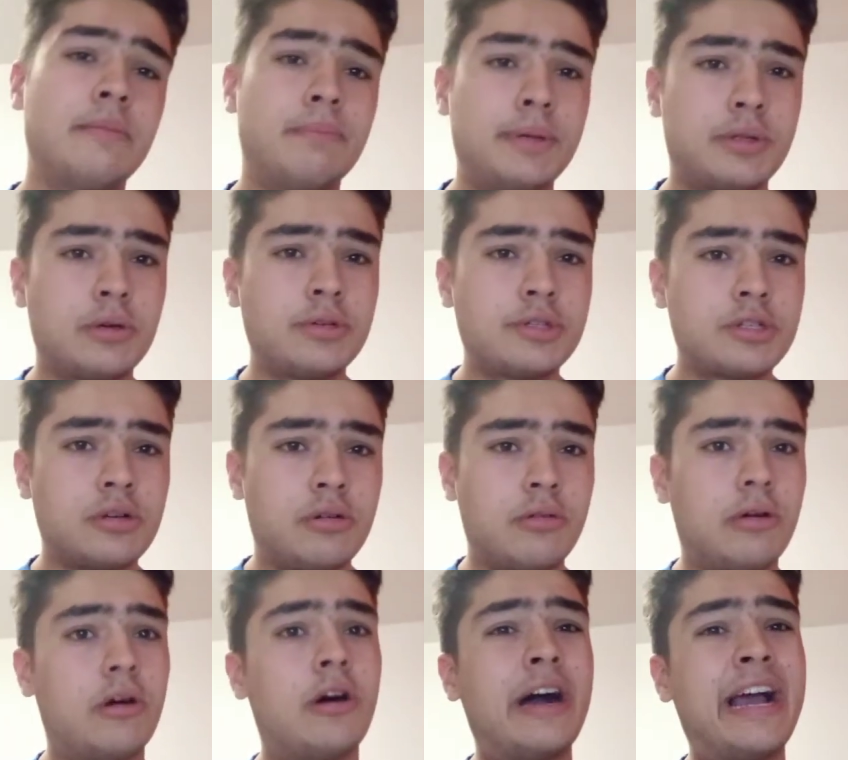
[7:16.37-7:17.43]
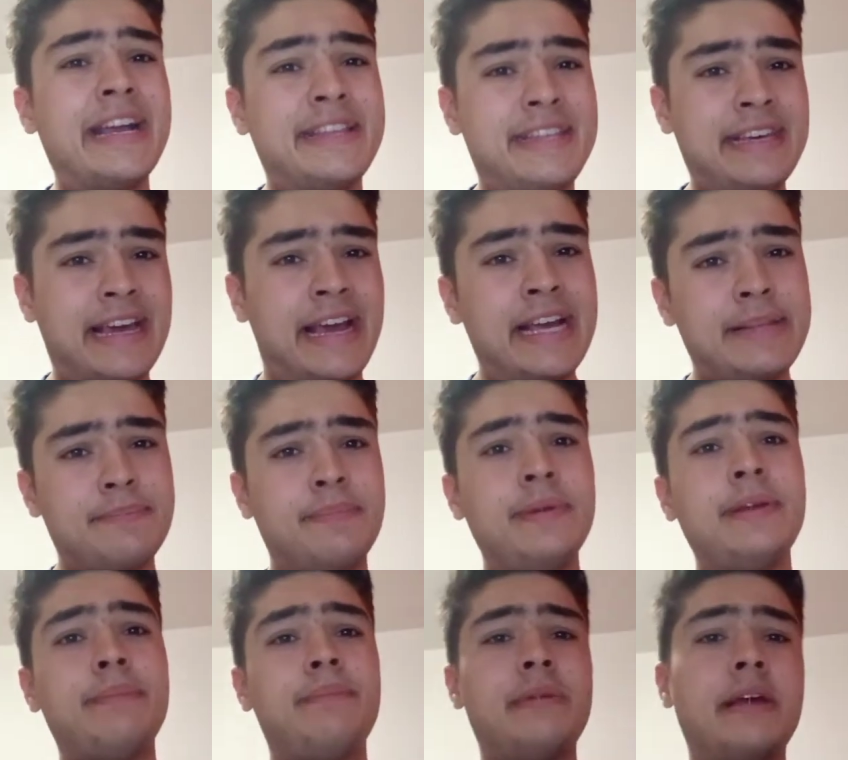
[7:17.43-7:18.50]
But also
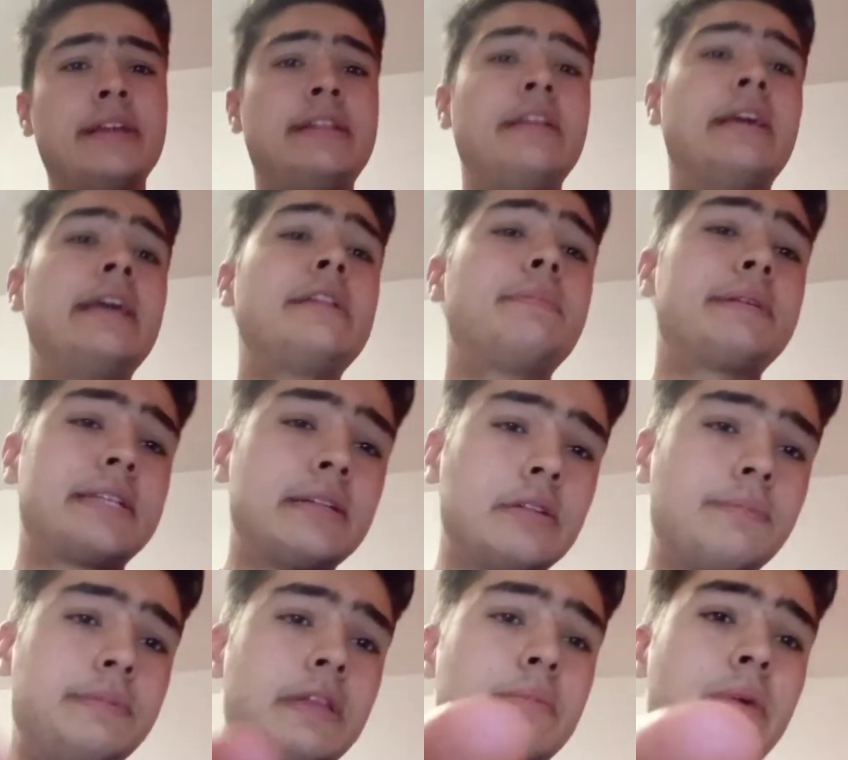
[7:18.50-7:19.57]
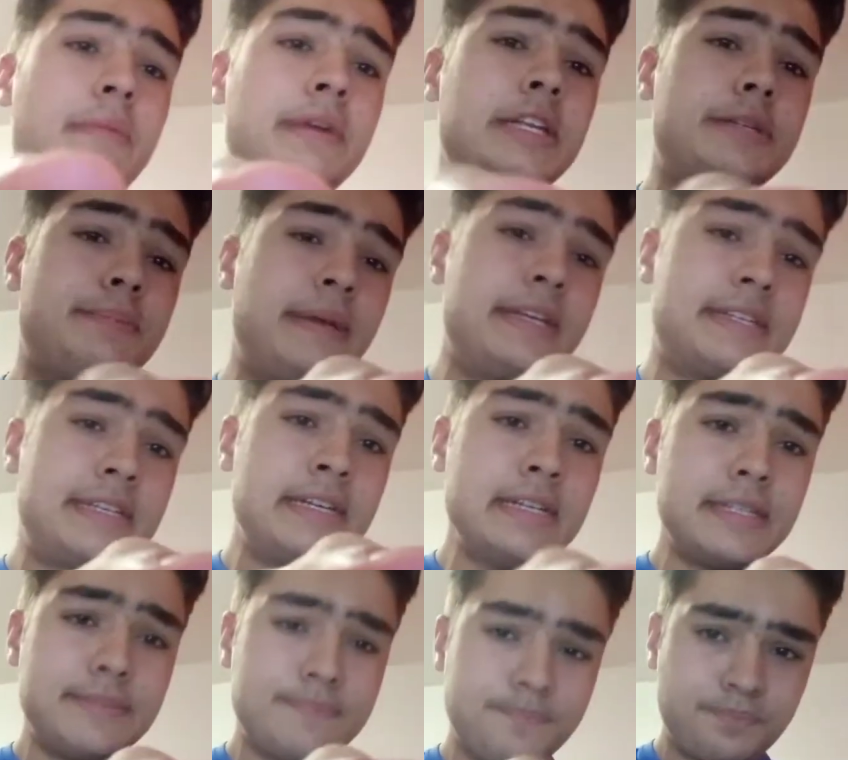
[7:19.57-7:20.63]
88% of the marine
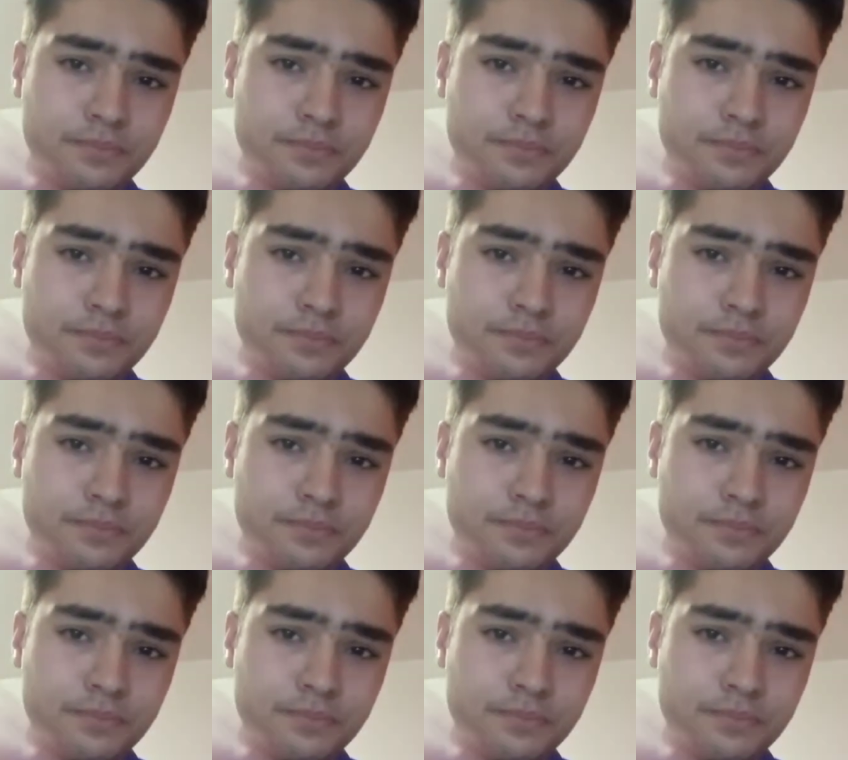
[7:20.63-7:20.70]
species